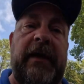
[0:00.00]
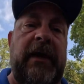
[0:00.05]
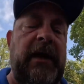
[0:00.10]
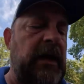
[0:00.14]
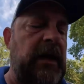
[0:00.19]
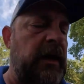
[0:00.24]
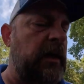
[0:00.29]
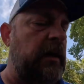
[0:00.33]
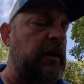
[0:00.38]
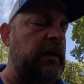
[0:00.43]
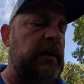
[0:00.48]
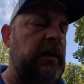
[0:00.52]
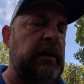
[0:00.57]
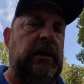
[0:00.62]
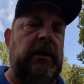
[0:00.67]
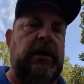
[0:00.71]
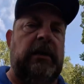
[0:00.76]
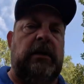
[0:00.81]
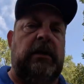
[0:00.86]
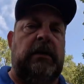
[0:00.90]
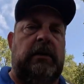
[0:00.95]
thing again.
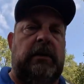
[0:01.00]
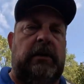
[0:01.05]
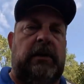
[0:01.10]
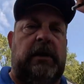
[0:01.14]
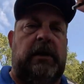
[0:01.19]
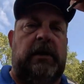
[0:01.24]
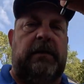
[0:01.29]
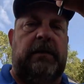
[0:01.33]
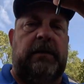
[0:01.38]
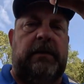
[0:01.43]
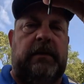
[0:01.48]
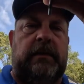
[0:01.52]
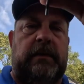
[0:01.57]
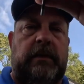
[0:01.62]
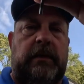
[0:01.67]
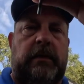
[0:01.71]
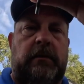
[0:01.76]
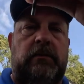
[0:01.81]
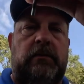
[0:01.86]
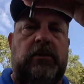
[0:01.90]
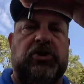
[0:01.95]

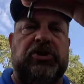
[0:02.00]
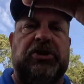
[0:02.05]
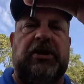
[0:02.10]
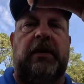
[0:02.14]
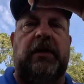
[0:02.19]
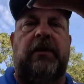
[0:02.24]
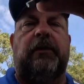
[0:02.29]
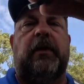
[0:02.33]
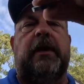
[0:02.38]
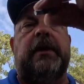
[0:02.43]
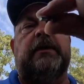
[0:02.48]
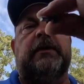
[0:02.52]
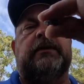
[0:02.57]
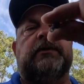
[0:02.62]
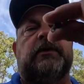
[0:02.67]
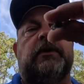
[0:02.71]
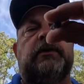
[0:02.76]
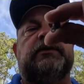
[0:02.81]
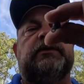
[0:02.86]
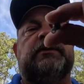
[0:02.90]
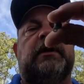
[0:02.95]
Machine threaded
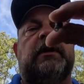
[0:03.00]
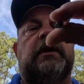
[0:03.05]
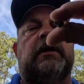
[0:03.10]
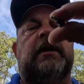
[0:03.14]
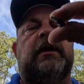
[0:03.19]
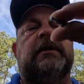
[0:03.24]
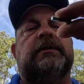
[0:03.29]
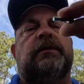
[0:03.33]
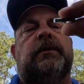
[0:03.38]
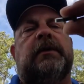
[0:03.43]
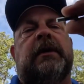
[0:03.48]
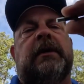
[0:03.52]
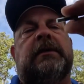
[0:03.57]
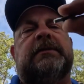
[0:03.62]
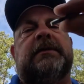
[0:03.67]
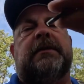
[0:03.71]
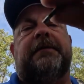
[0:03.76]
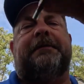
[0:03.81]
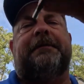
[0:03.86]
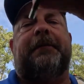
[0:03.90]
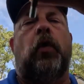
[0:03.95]
screws here.
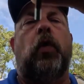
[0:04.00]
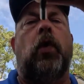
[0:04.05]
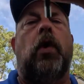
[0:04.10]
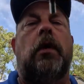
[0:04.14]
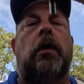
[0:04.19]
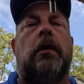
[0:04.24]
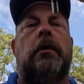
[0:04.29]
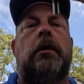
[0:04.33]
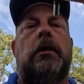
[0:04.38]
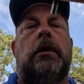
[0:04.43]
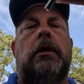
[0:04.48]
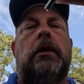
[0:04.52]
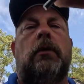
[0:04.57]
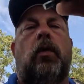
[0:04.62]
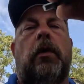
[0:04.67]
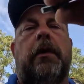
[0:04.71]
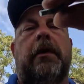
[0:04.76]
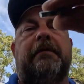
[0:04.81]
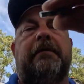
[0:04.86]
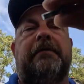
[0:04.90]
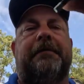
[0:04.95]
That's the 4,
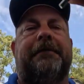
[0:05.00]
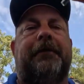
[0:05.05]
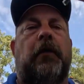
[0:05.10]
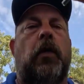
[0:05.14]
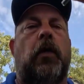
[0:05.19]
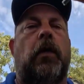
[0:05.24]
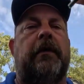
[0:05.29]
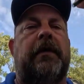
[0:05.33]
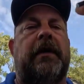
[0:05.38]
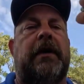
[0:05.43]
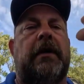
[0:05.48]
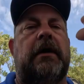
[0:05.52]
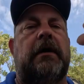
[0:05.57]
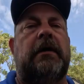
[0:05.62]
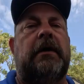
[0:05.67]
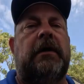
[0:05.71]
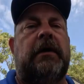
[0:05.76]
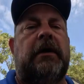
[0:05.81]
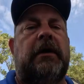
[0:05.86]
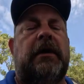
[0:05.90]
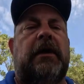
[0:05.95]
one of the 4 there,
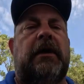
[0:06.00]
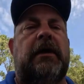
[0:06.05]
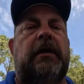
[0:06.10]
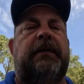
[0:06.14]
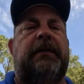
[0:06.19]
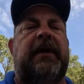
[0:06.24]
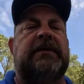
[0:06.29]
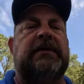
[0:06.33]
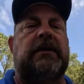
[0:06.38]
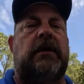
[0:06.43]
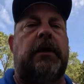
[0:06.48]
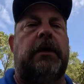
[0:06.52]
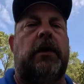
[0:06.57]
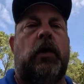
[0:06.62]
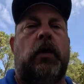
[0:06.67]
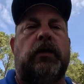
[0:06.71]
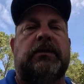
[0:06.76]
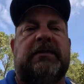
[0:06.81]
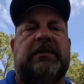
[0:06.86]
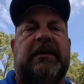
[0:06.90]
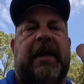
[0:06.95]
and it basically
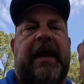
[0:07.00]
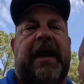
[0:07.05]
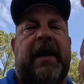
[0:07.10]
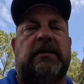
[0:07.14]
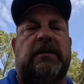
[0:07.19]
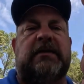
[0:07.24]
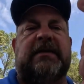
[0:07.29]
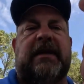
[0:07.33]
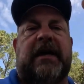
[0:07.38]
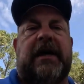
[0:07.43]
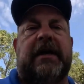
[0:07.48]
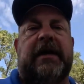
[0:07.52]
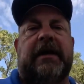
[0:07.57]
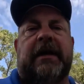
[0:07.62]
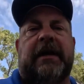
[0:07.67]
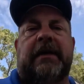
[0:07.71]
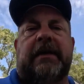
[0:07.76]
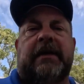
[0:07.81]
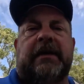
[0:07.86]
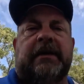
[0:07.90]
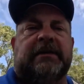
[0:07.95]
holds the outside
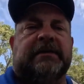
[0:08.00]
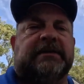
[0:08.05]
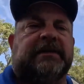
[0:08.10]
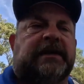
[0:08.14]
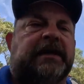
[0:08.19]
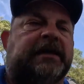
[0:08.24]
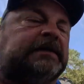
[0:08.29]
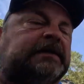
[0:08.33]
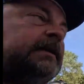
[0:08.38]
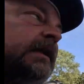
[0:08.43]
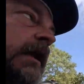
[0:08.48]
and the inside